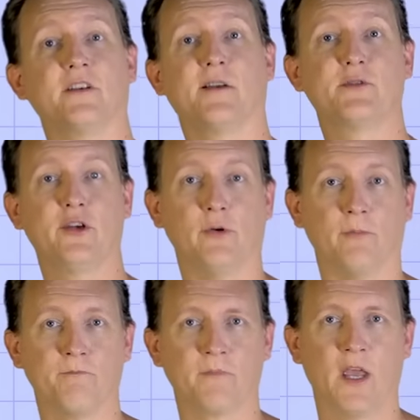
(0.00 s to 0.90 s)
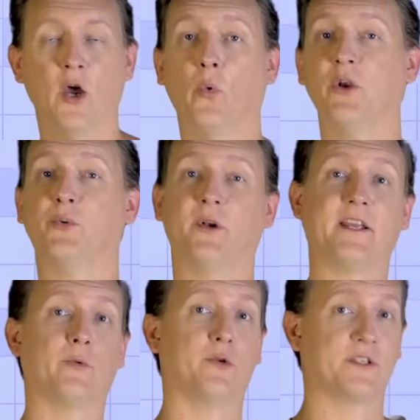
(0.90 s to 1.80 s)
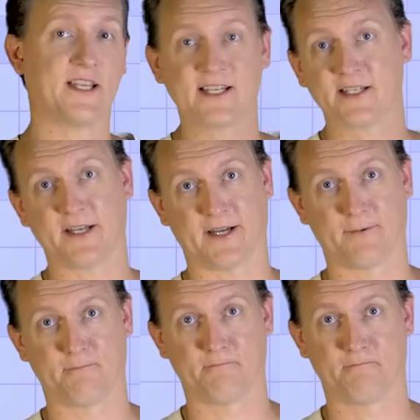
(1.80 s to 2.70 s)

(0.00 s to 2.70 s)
times 2, which would equal 16.